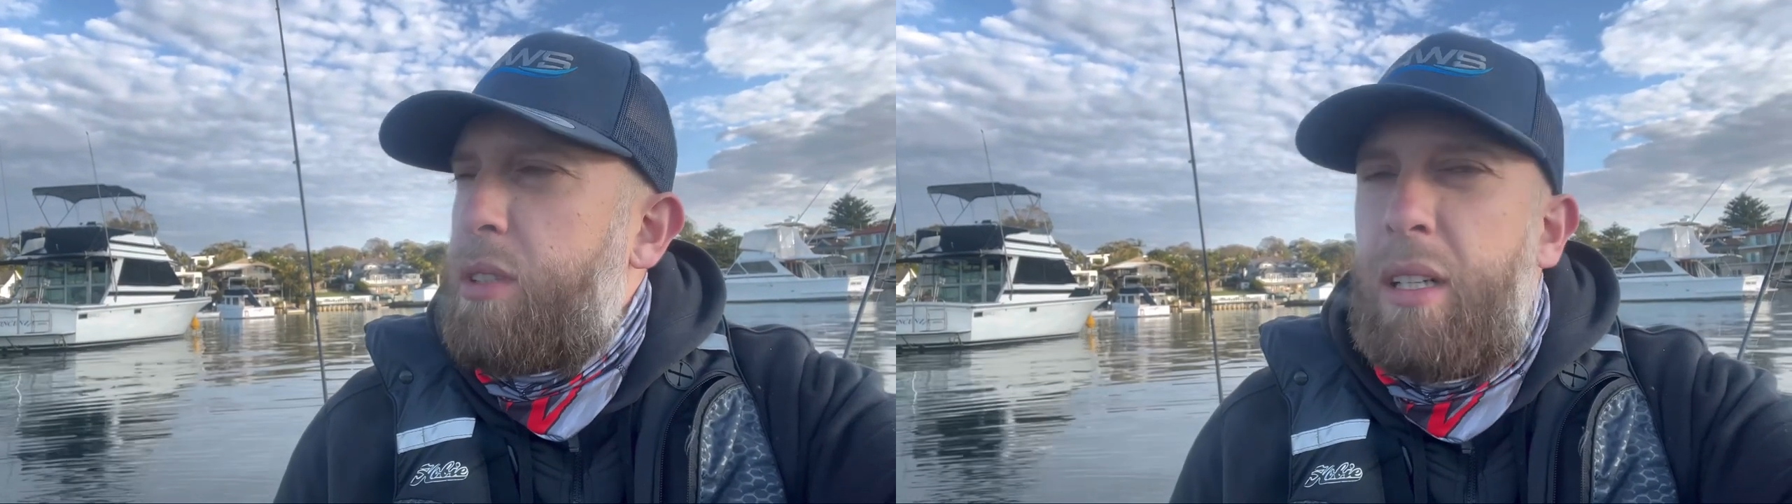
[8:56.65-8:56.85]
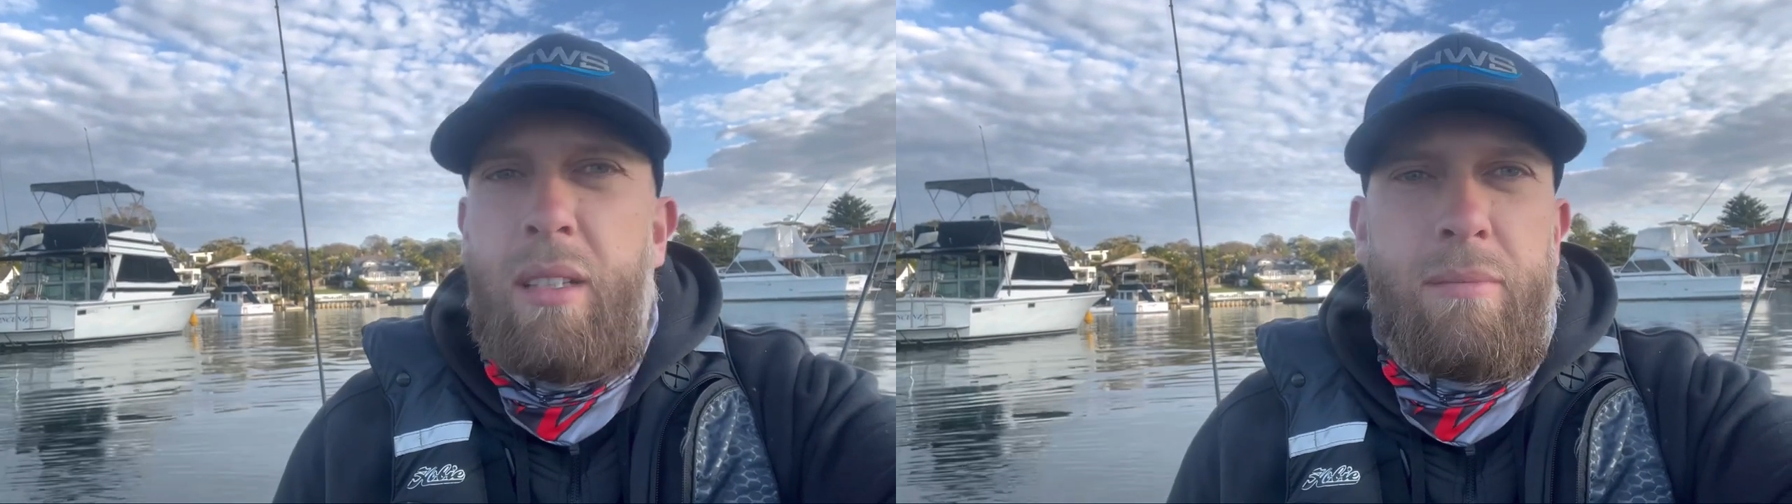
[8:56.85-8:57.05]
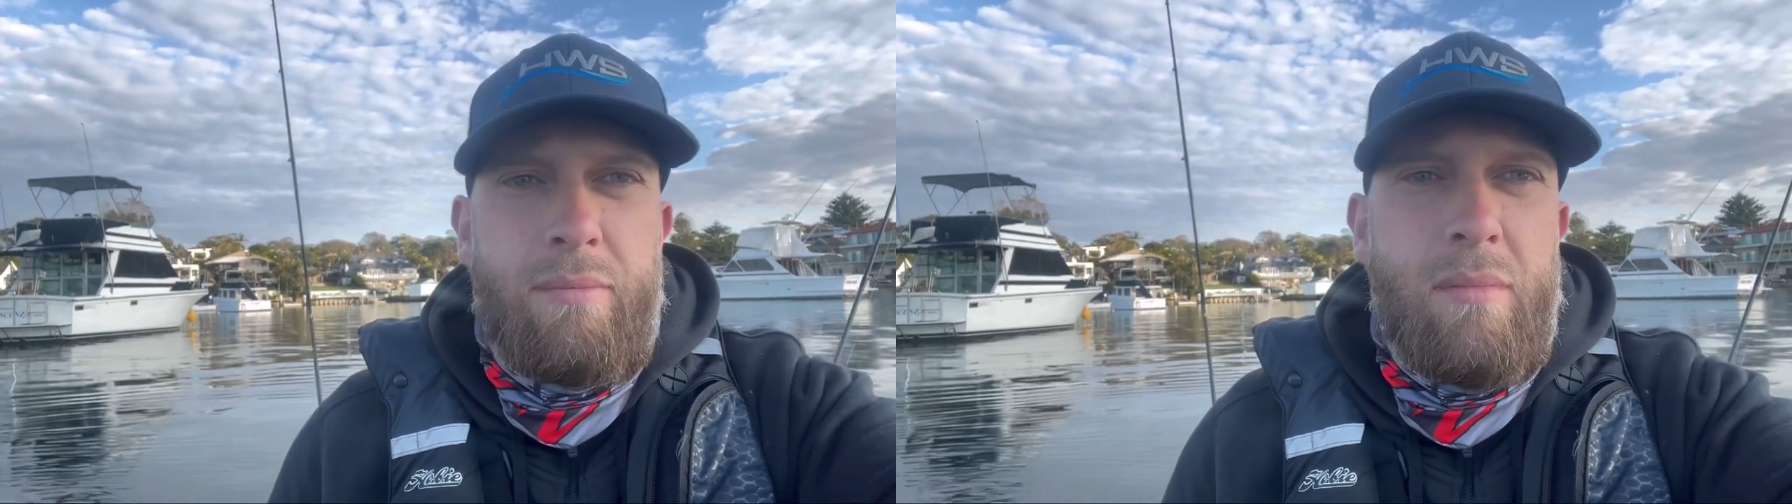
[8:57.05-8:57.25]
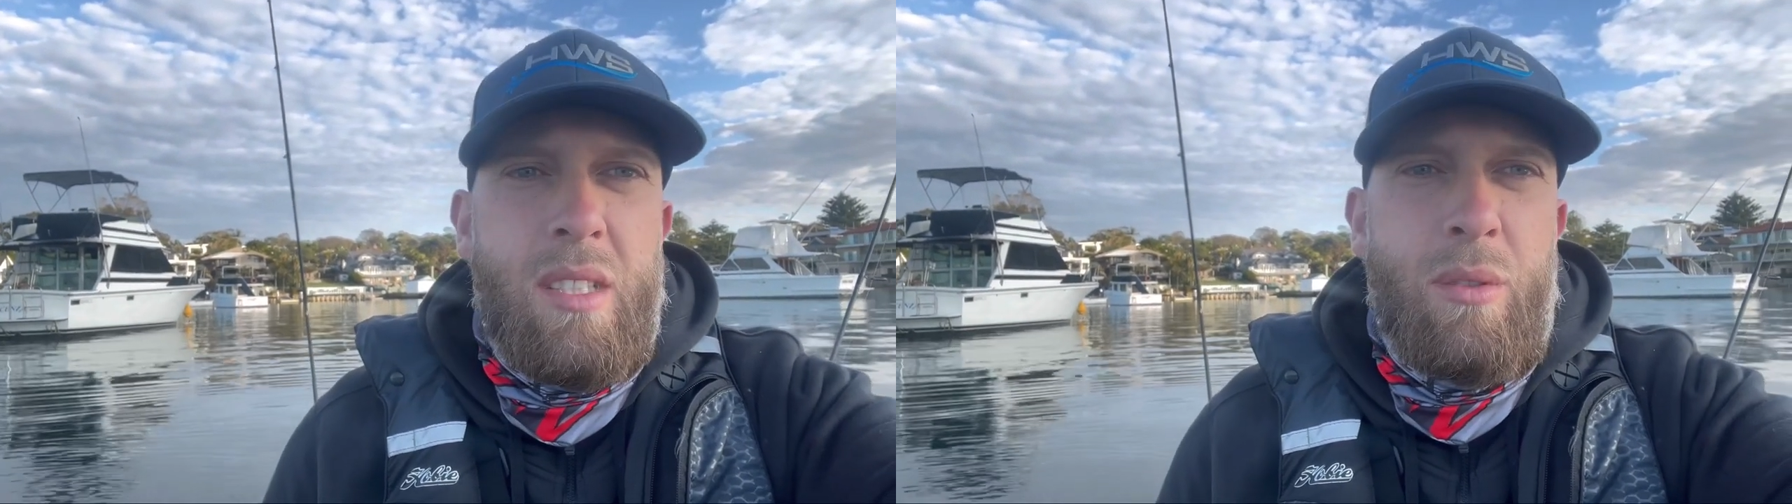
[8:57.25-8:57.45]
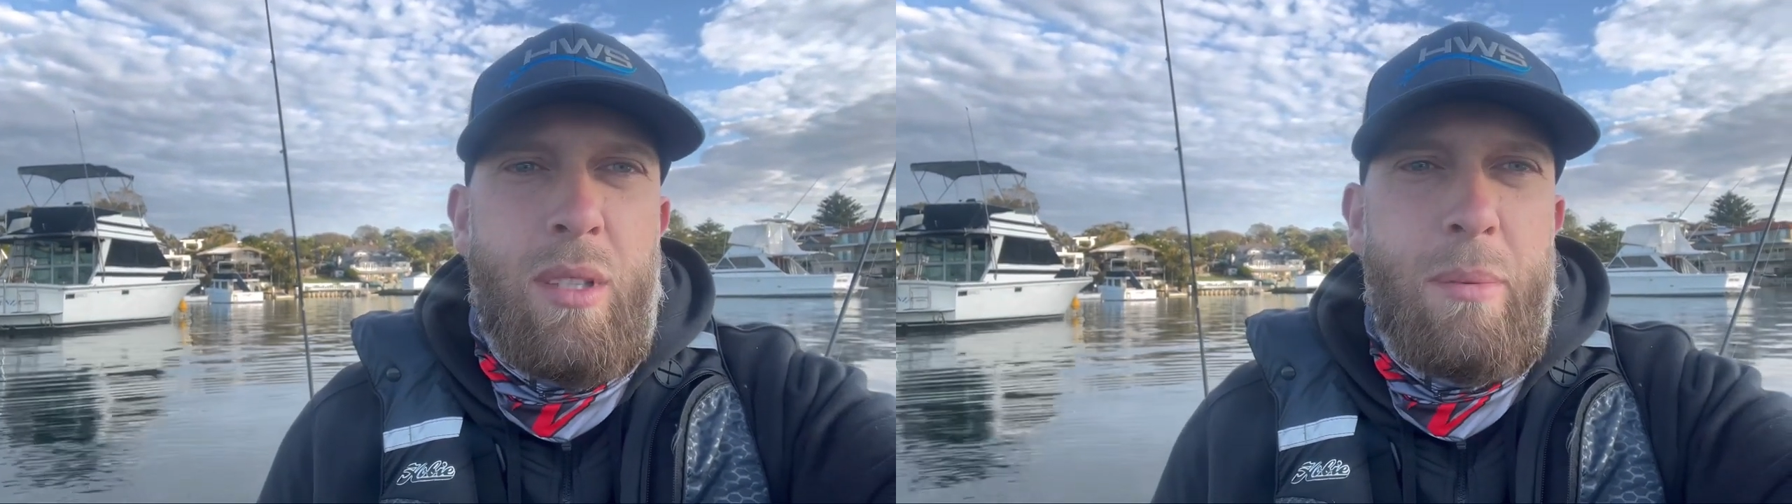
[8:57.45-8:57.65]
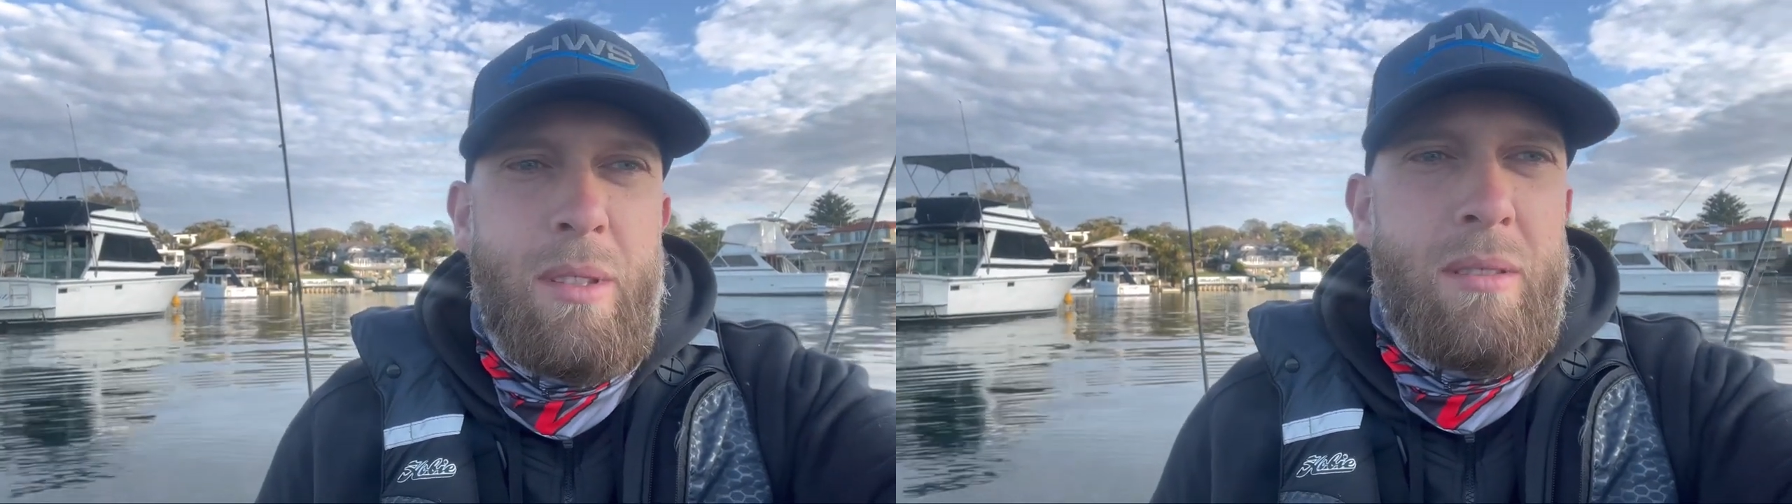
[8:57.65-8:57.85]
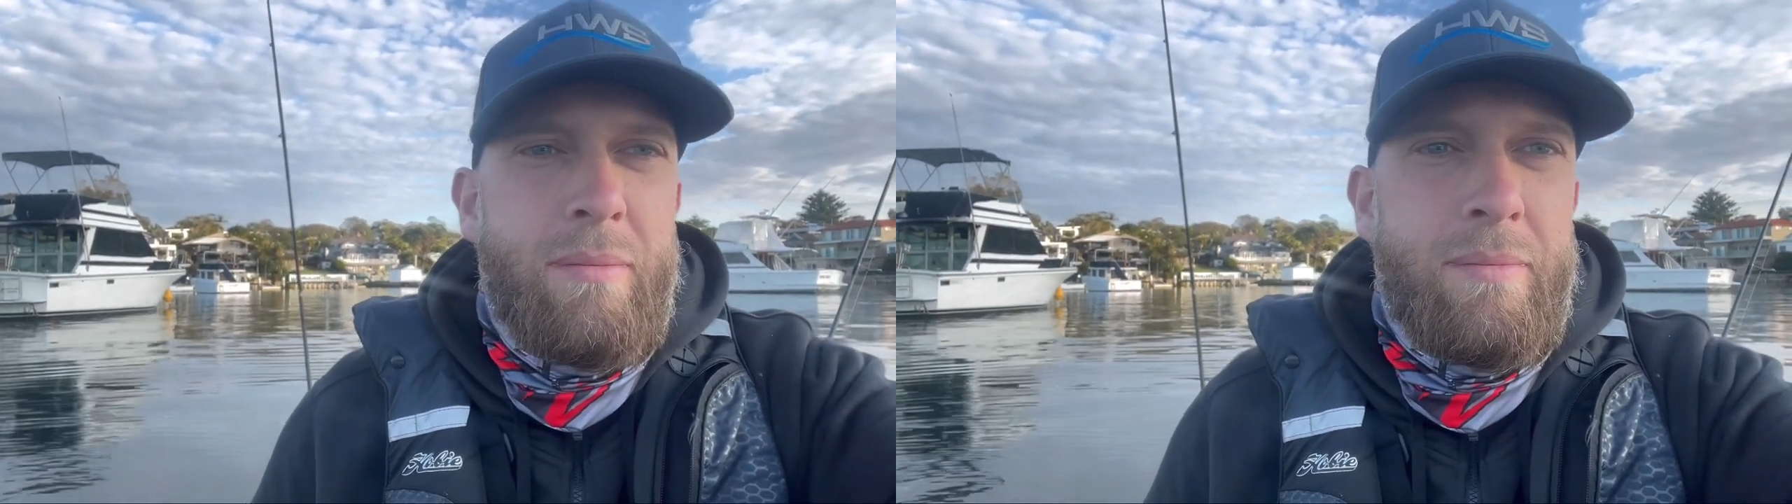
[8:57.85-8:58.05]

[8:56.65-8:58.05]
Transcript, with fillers: today. Let's see what happens.